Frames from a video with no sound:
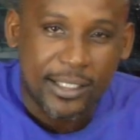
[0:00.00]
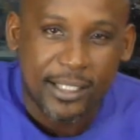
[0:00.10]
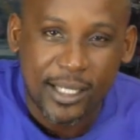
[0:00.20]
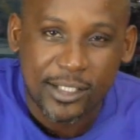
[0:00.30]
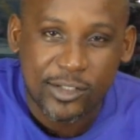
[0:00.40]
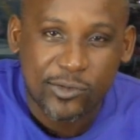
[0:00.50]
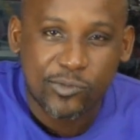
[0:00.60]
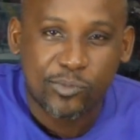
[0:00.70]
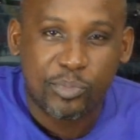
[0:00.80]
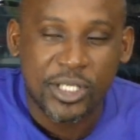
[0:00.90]
yes,
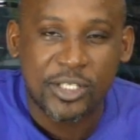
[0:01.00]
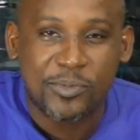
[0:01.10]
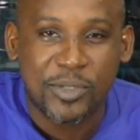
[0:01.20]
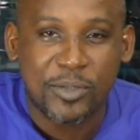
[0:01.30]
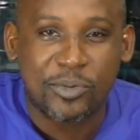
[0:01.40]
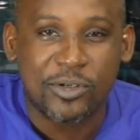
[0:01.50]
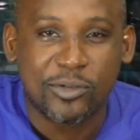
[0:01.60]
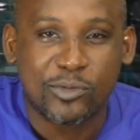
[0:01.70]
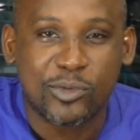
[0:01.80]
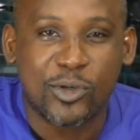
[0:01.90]
please
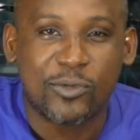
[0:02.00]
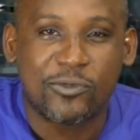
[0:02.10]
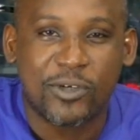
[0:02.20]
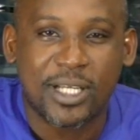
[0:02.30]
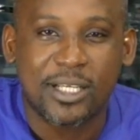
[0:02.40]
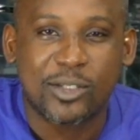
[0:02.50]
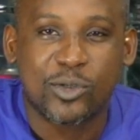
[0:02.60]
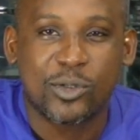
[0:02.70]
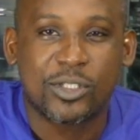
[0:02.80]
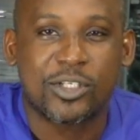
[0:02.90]
people, don't forget
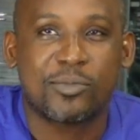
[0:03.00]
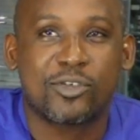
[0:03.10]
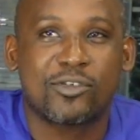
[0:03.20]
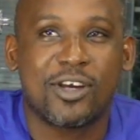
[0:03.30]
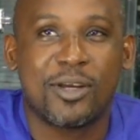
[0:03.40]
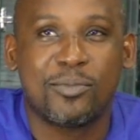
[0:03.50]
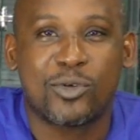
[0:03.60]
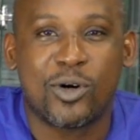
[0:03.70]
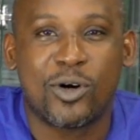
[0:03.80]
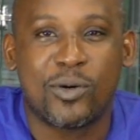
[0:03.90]
to subscribe
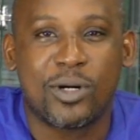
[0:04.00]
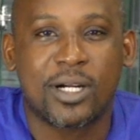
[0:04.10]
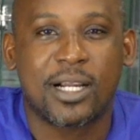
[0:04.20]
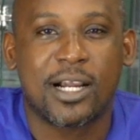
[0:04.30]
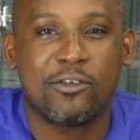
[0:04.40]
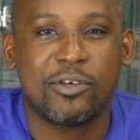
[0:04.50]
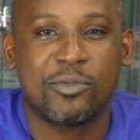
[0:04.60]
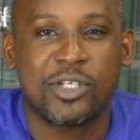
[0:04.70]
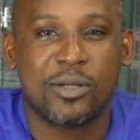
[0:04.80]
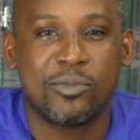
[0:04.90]
to our Carib
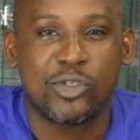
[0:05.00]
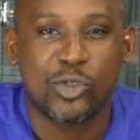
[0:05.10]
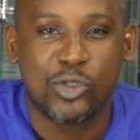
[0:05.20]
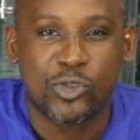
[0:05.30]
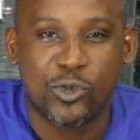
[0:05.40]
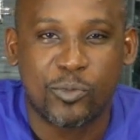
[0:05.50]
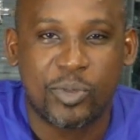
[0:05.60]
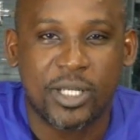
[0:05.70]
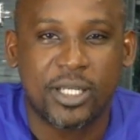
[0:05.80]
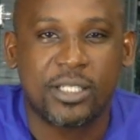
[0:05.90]
Gems YouTube
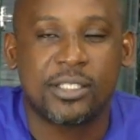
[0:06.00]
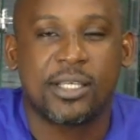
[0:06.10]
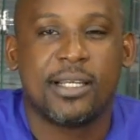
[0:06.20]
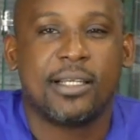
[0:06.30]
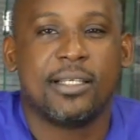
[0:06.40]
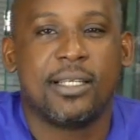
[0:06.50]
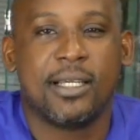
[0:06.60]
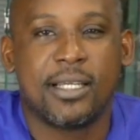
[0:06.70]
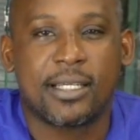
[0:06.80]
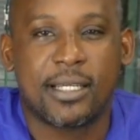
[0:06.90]
page,
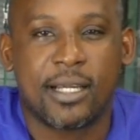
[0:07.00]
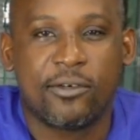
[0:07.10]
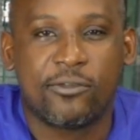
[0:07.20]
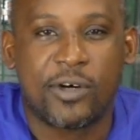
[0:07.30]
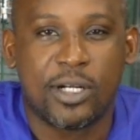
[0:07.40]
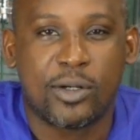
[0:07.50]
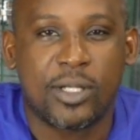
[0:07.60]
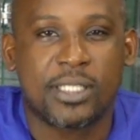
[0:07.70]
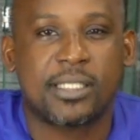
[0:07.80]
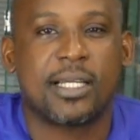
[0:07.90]
like and follow
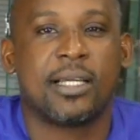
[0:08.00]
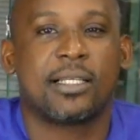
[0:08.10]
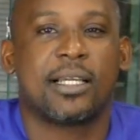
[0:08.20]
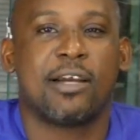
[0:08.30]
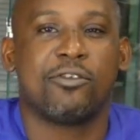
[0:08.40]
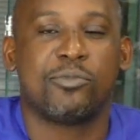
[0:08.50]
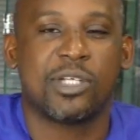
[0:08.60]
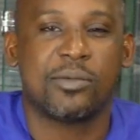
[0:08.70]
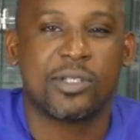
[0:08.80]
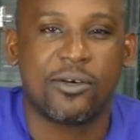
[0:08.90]
us on Carib
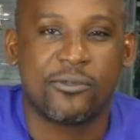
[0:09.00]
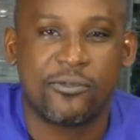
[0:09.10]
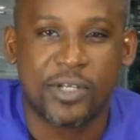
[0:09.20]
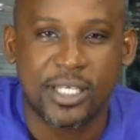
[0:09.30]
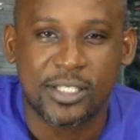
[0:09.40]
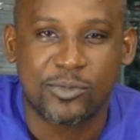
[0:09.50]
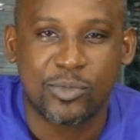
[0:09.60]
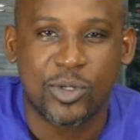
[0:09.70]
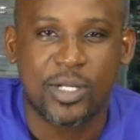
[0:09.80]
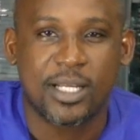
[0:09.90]
Gems on
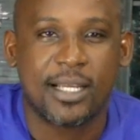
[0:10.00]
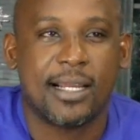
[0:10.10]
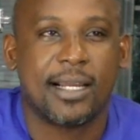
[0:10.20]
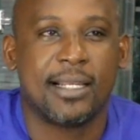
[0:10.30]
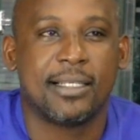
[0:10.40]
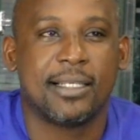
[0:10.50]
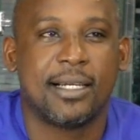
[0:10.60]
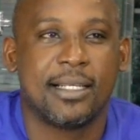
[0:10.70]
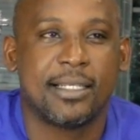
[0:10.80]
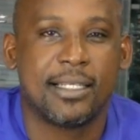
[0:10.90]
Facebook and
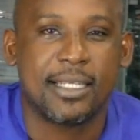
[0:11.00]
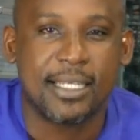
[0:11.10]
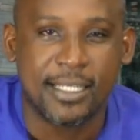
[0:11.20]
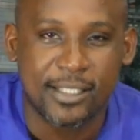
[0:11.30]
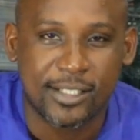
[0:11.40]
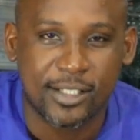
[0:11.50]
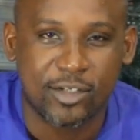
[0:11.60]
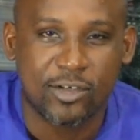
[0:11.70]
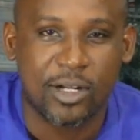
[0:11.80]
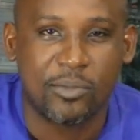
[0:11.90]
on
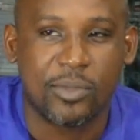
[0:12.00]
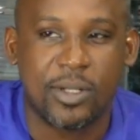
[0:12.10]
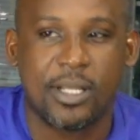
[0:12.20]
Instagram.